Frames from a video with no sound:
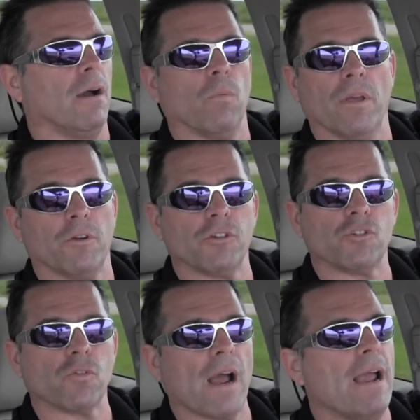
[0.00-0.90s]
whether it's
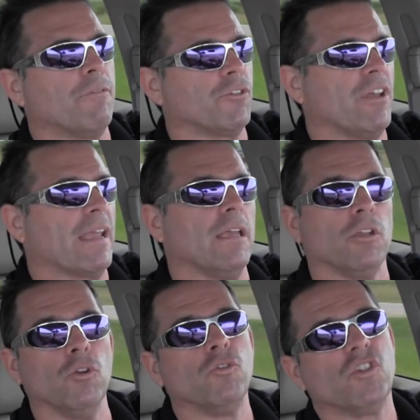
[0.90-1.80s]
drive or
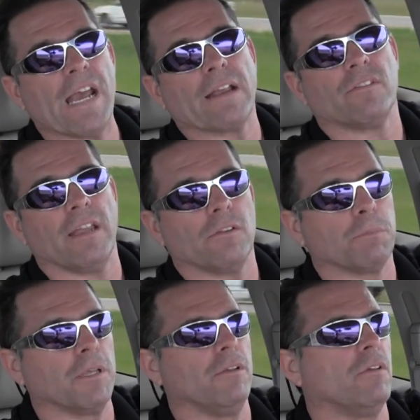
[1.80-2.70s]
second, use jack stands
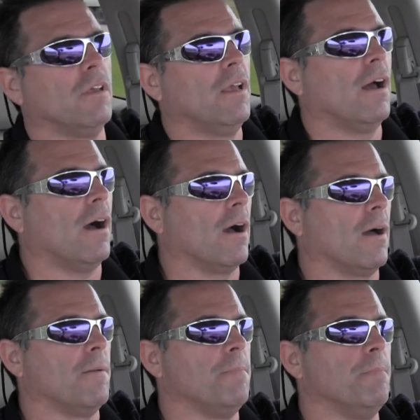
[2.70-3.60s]
please.
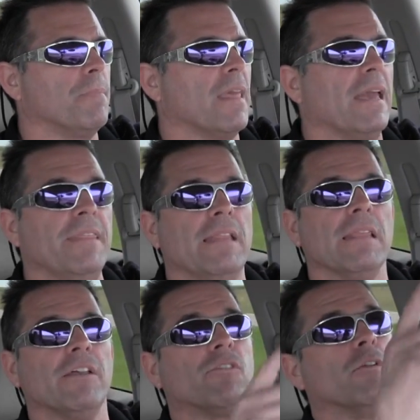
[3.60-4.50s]
And then
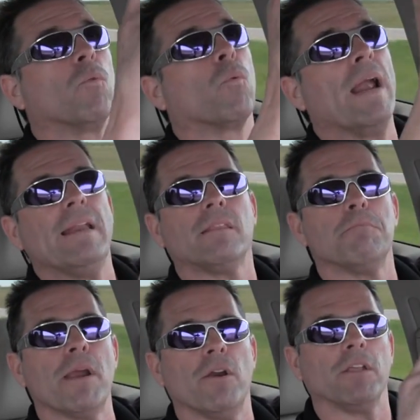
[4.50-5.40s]
listen right at the
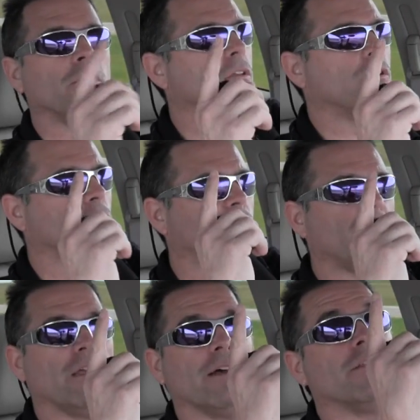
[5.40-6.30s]
bearing. You'll
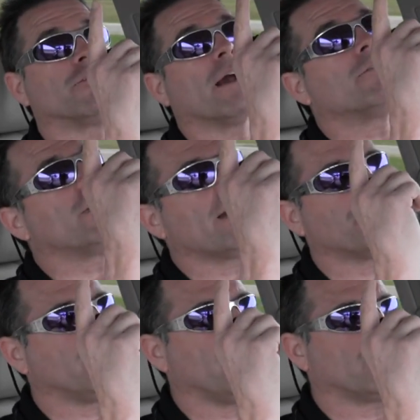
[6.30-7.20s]
see it on the drive
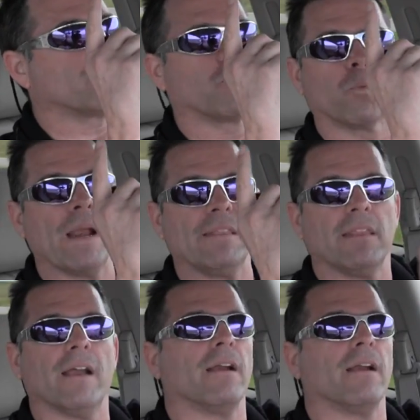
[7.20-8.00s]
shaft. It's right there.